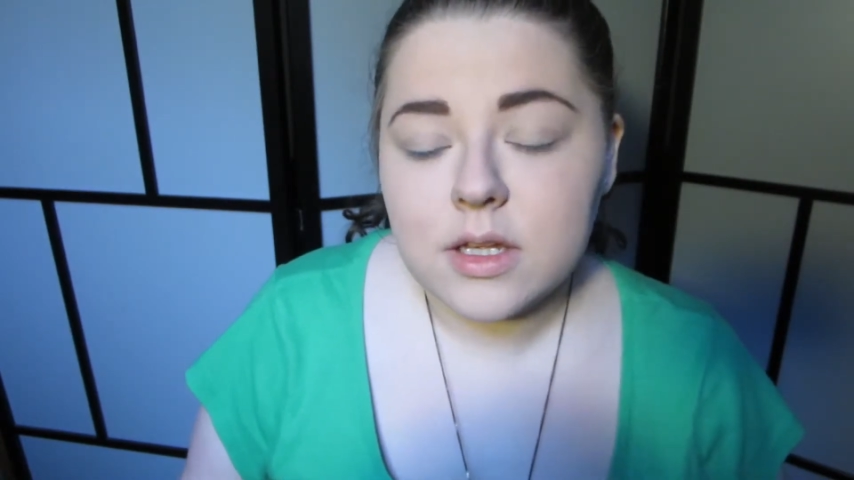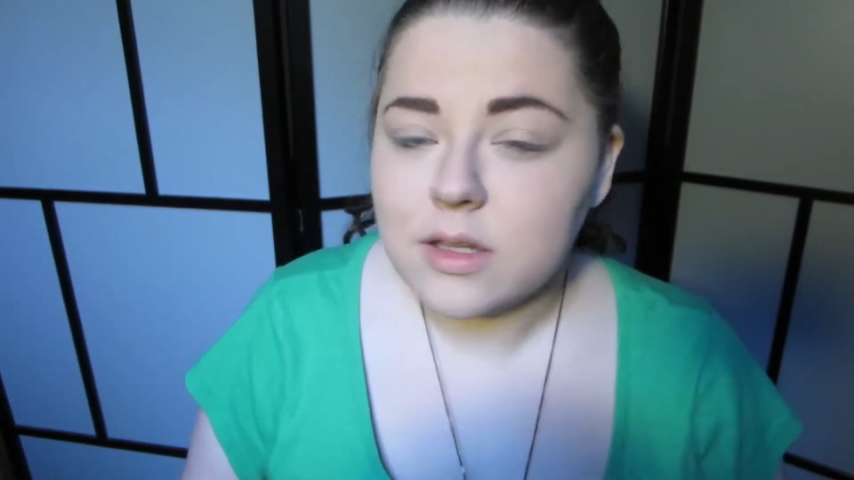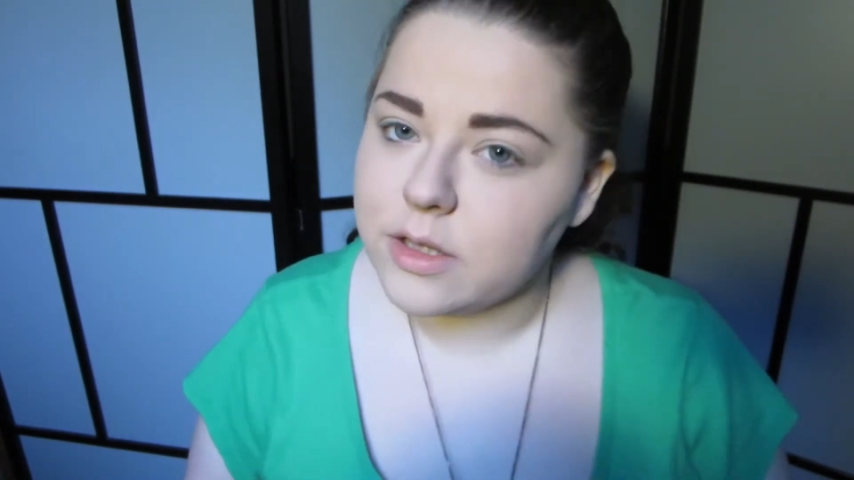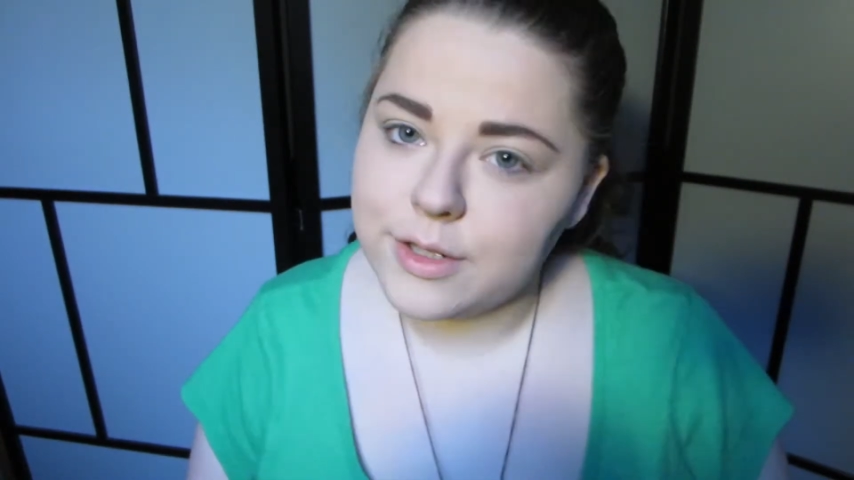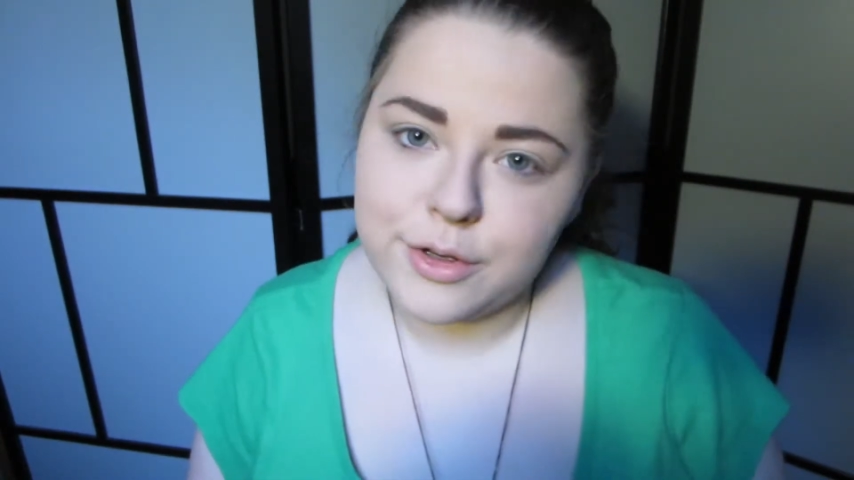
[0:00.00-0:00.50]

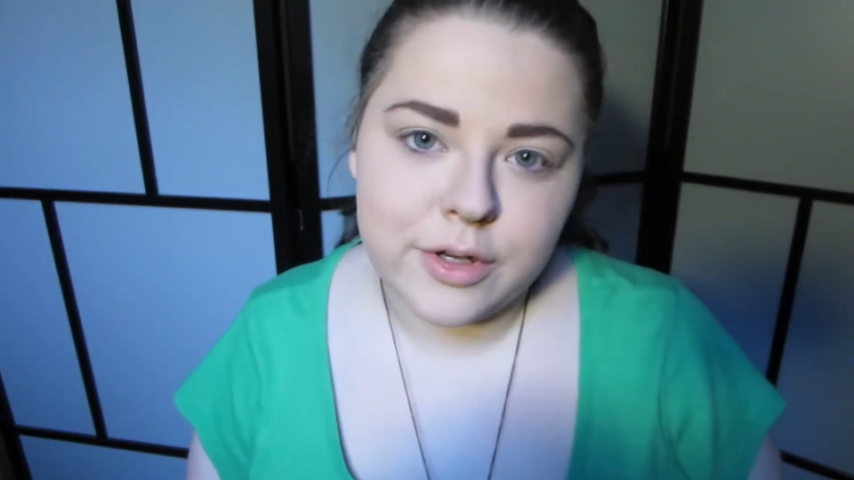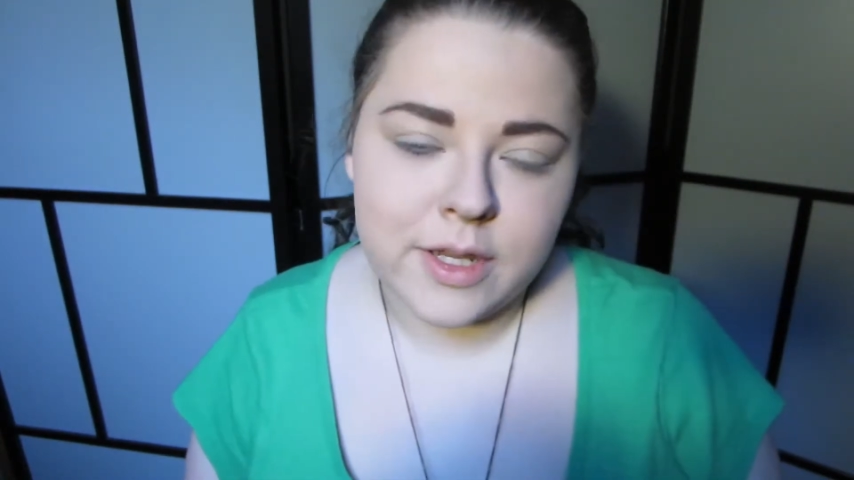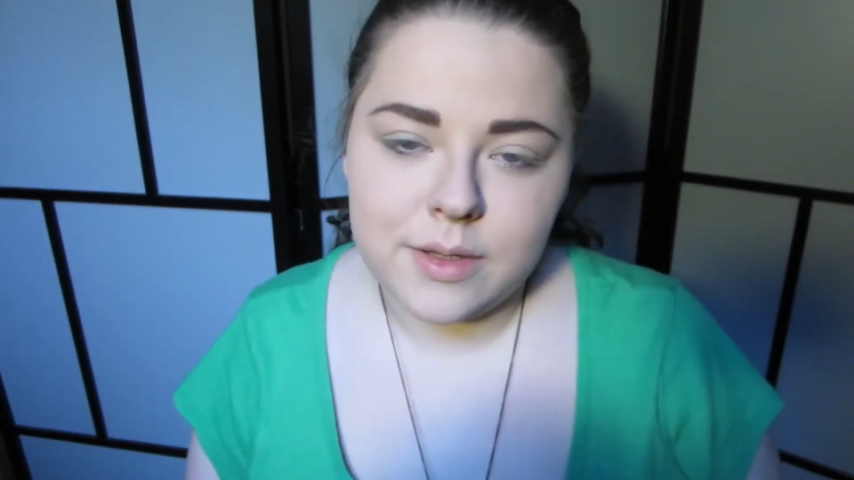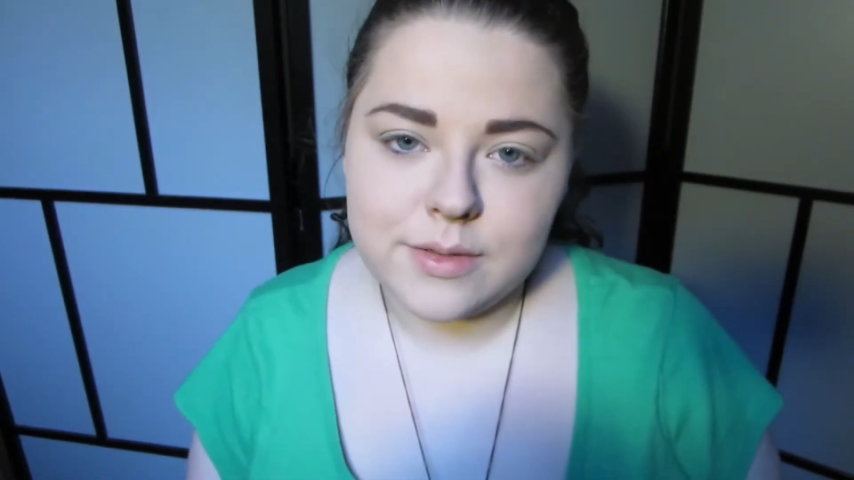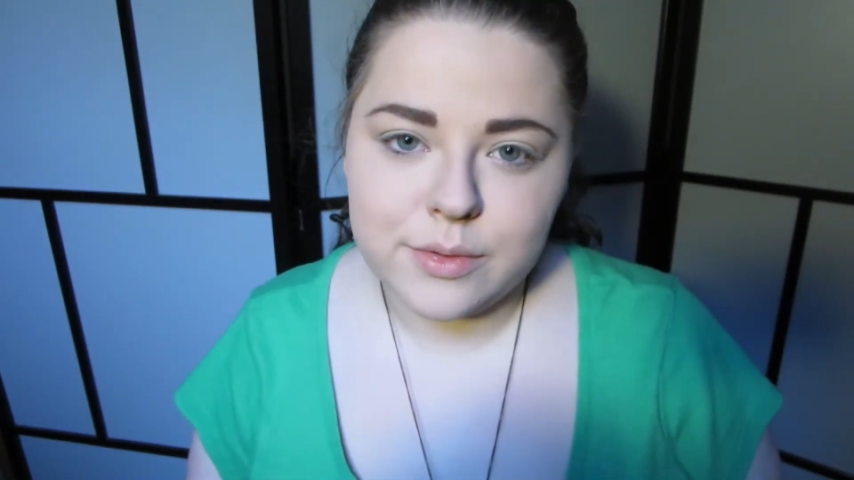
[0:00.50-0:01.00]

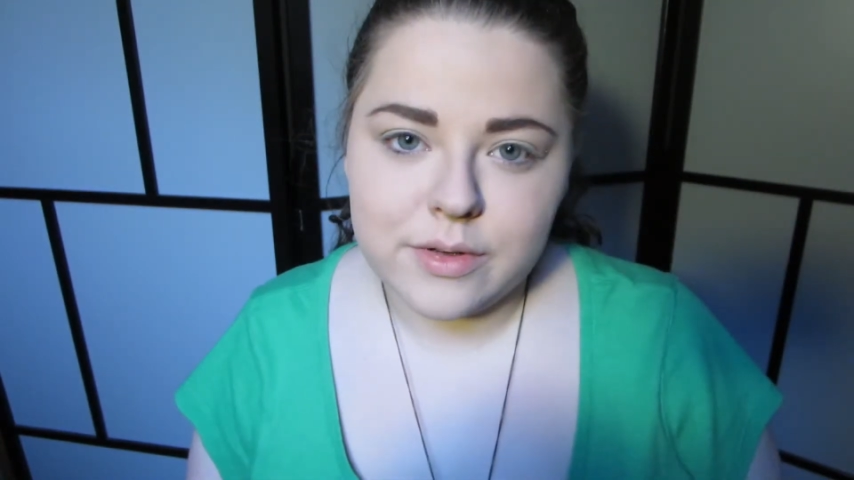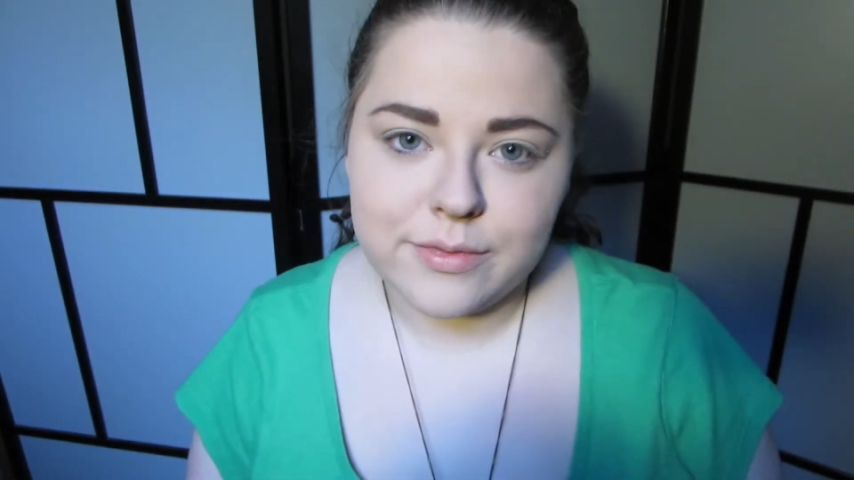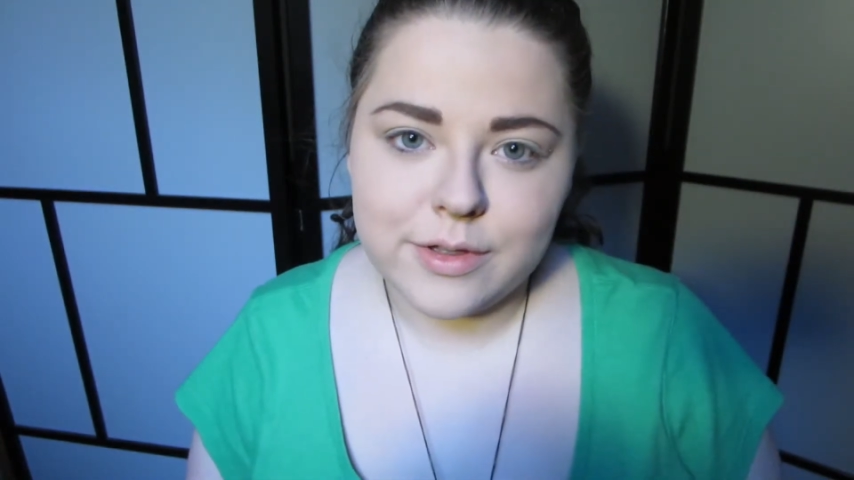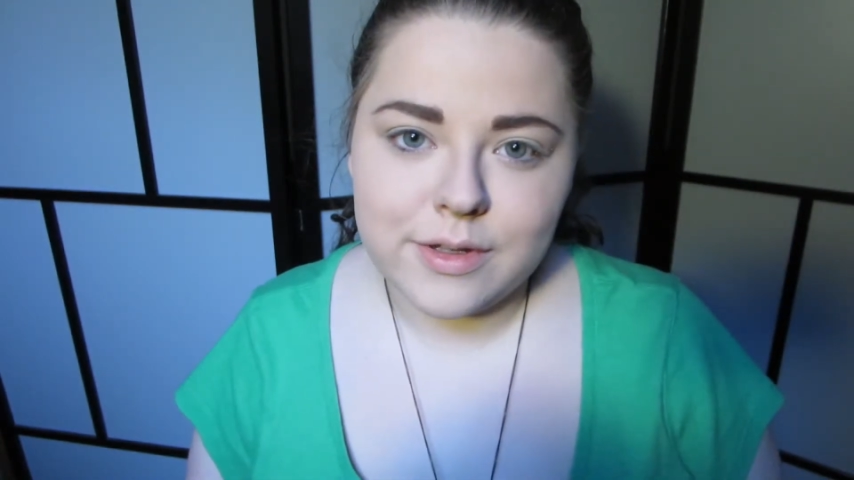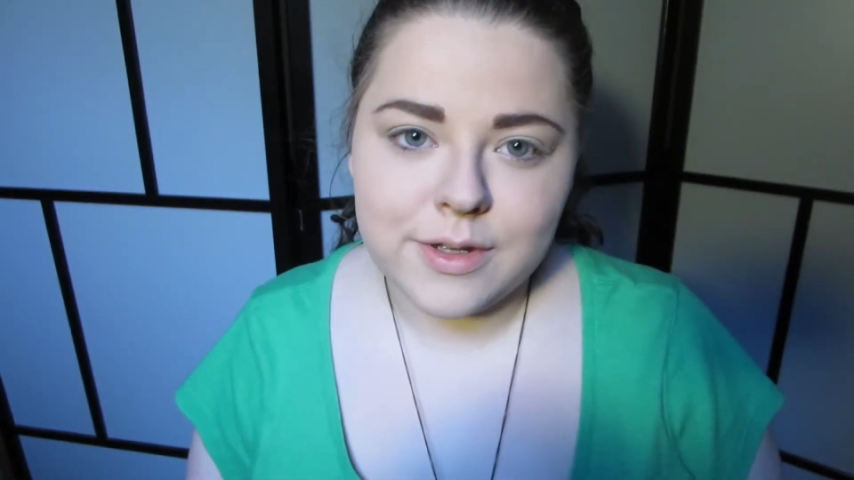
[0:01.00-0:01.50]
glittery sort
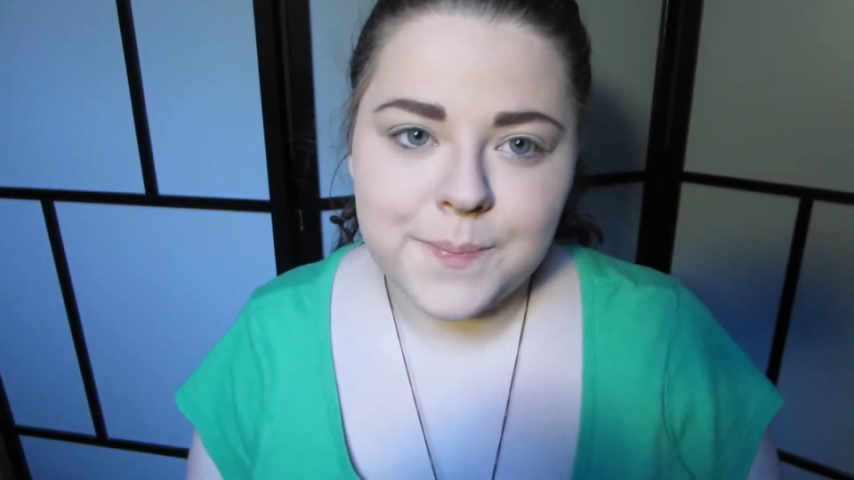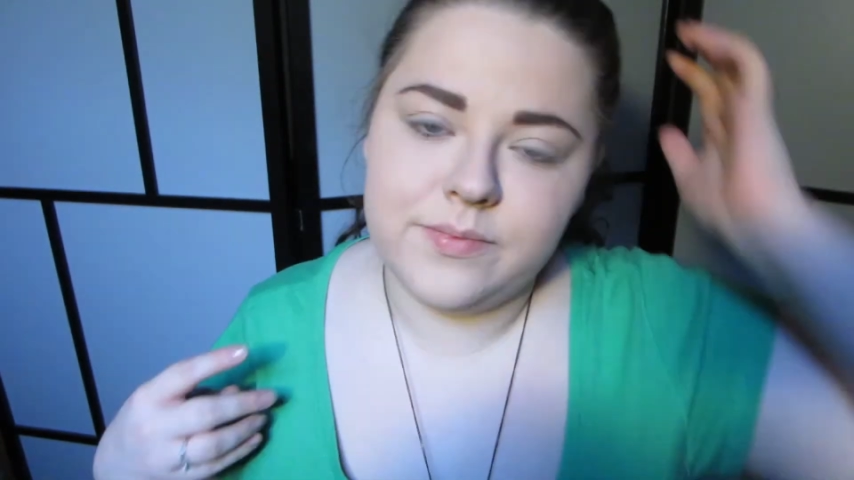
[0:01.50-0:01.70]
of look.